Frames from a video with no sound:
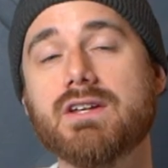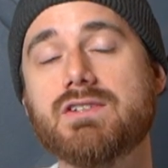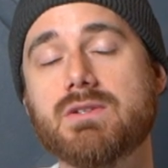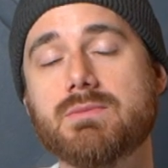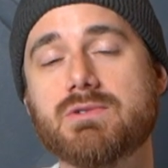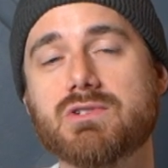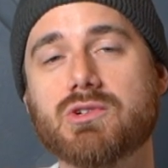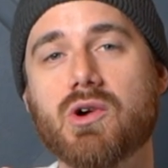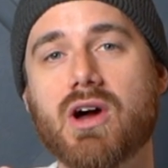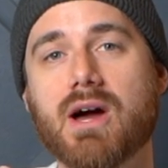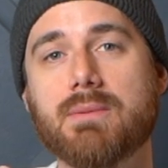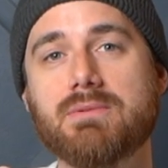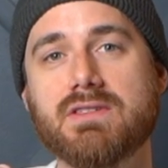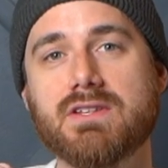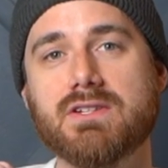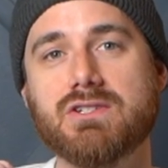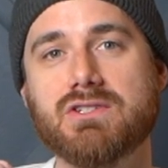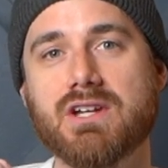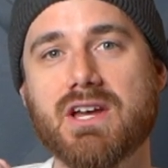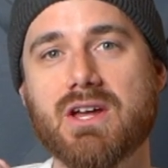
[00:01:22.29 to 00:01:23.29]
subscribed to
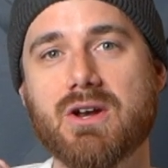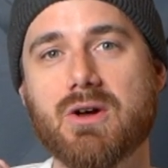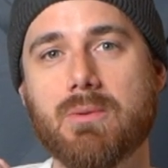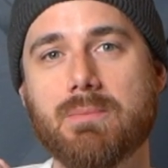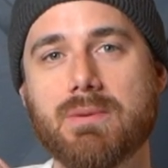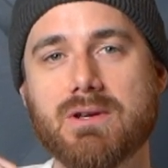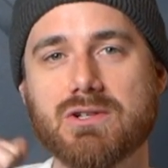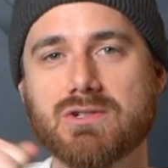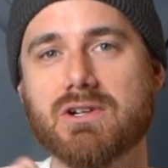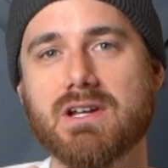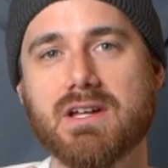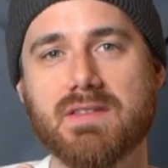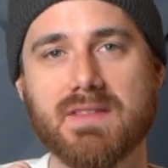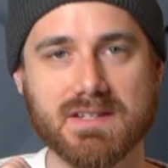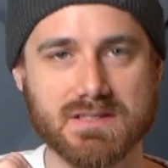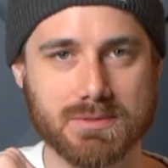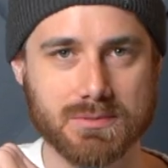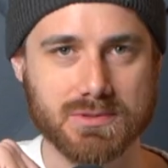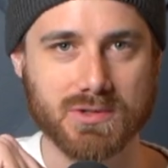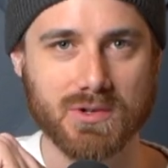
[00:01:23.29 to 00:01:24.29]
this channel, be sure to hit
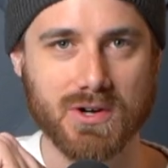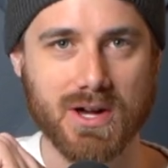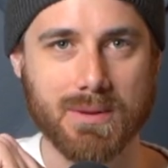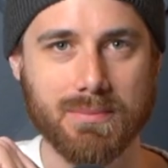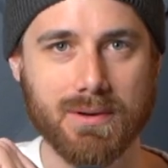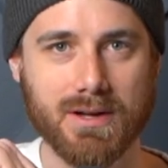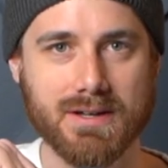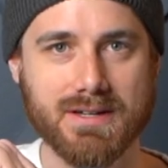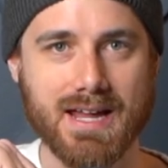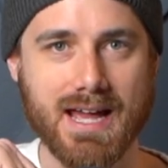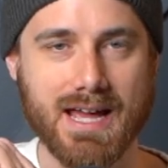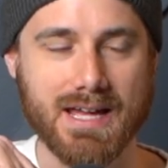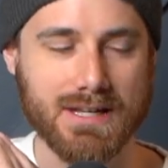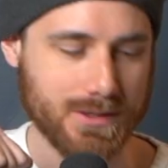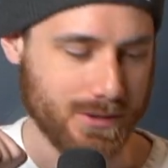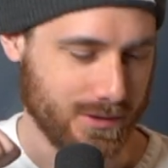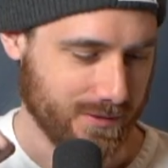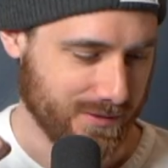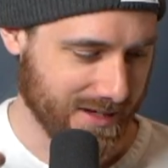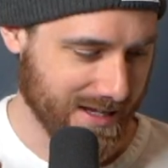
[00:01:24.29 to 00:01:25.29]
that subscribe button and
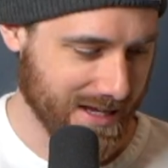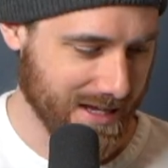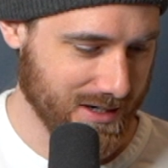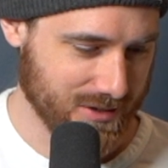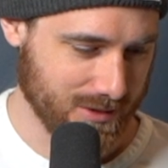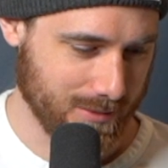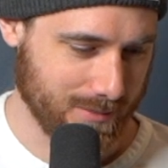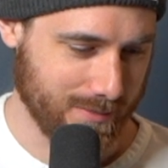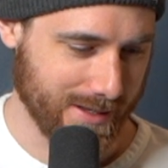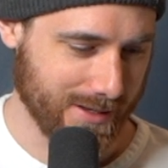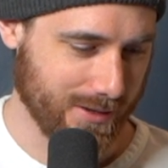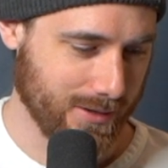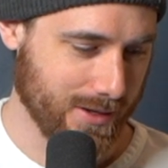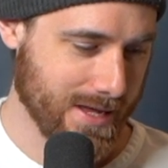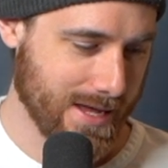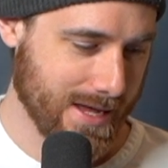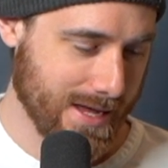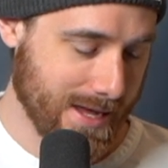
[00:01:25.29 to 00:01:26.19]
notification bell.